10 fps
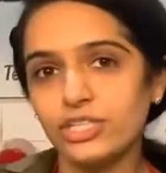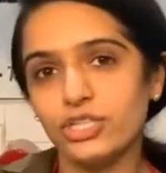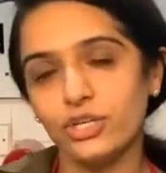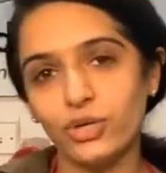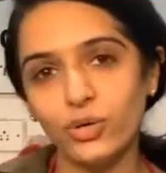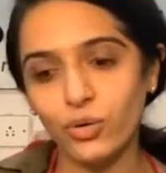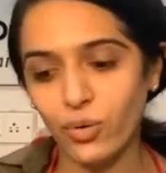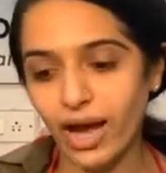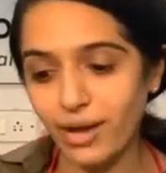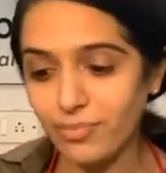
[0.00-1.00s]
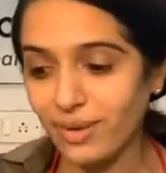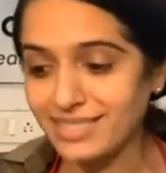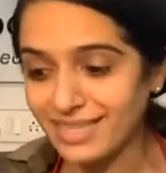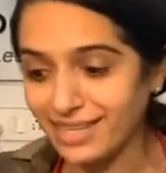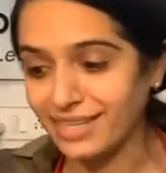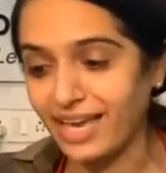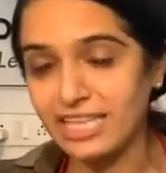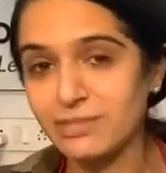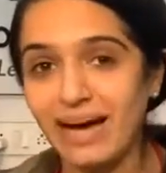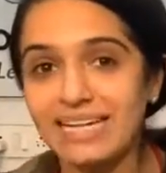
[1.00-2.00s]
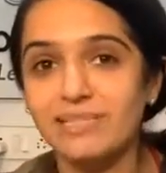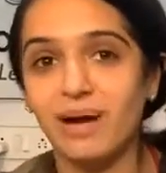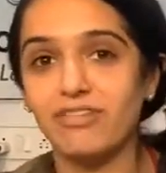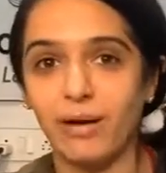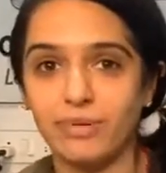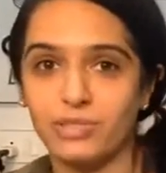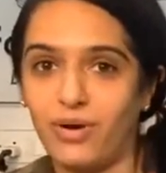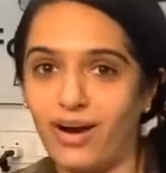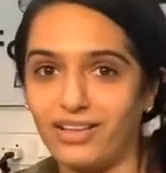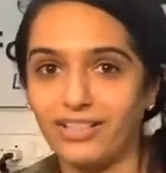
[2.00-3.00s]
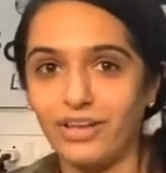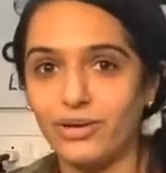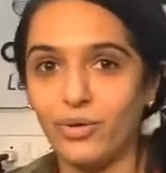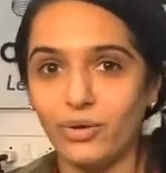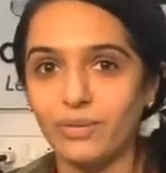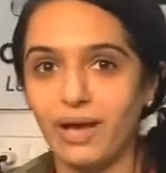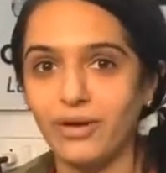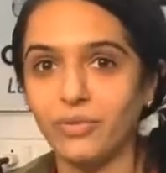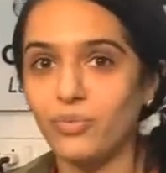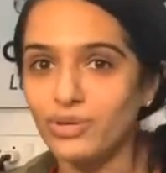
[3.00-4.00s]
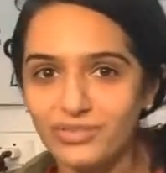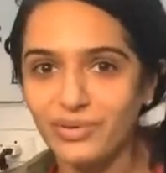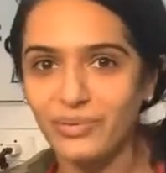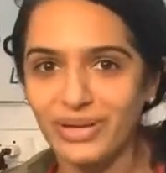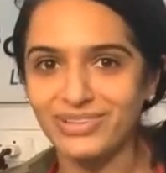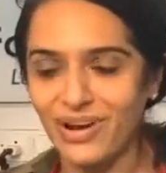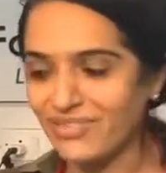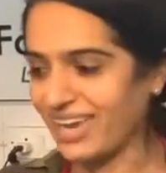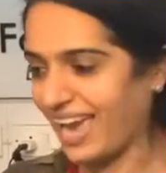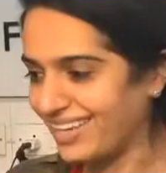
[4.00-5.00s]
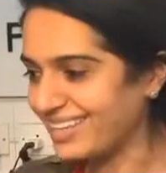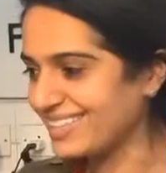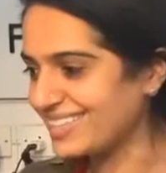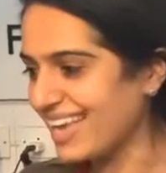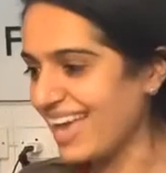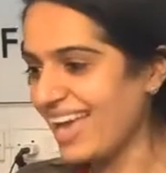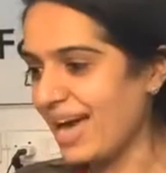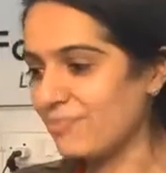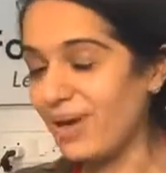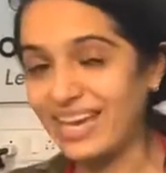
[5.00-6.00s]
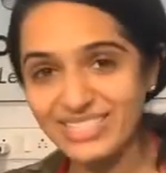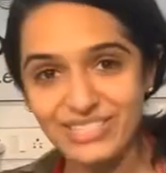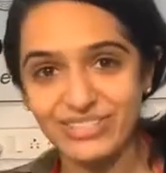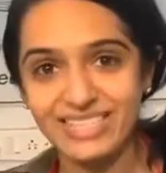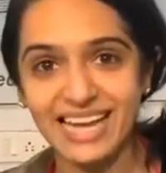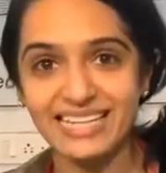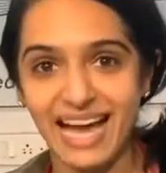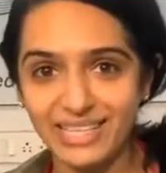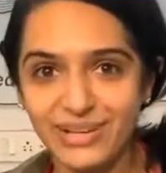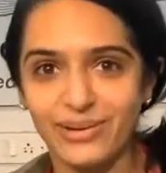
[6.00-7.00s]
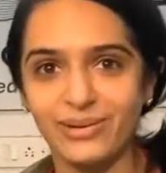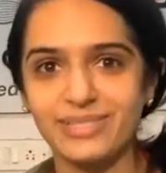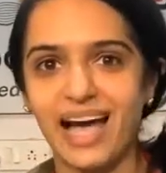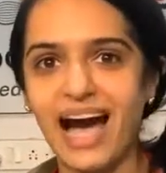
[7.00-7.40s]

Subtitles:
to basically expand my repertoire and learn all about the wonderful world of cakes and pastries and gâteaux.